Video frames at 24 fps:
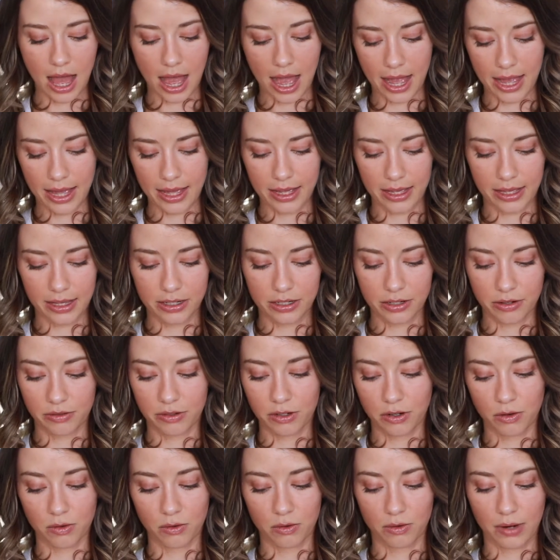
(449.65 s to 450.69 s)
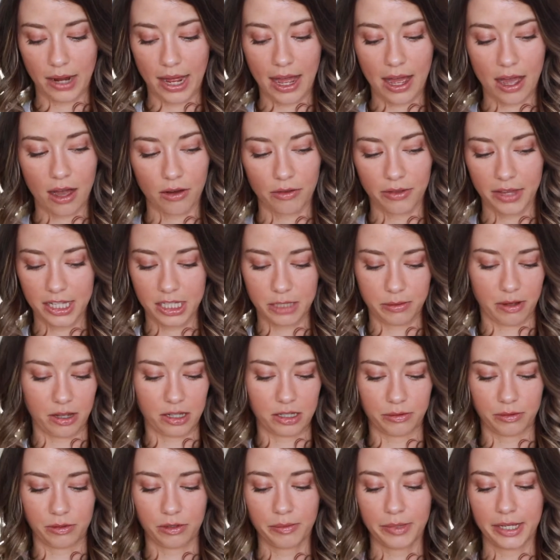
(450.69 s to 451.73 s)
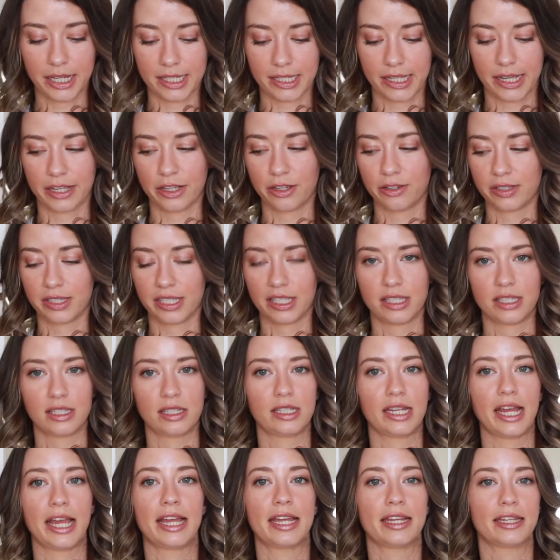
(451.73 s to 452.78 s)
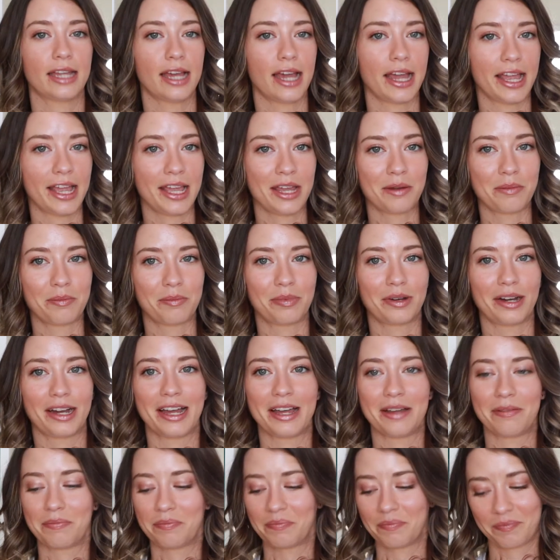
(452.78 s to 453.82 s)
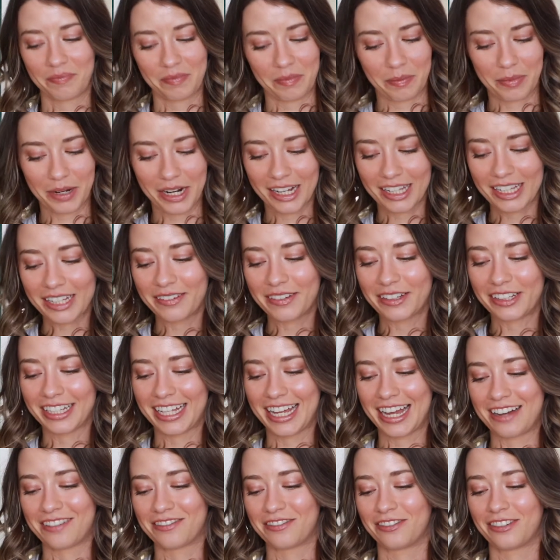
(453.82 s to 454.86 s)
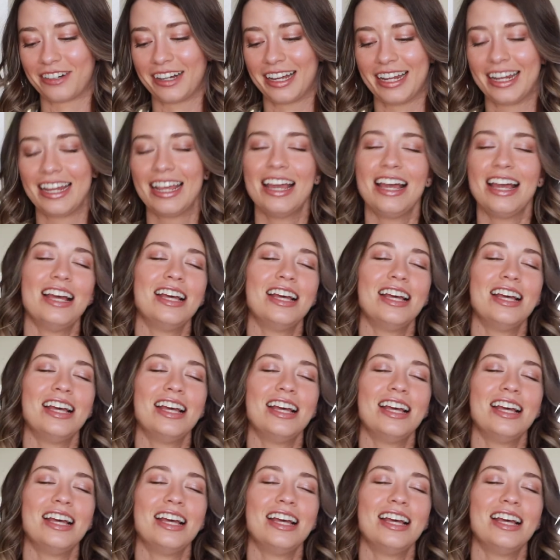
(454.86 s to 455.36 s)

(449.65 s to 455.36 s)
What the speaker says: I don't know how that's possible because I use this day and night, but apparently we only have one.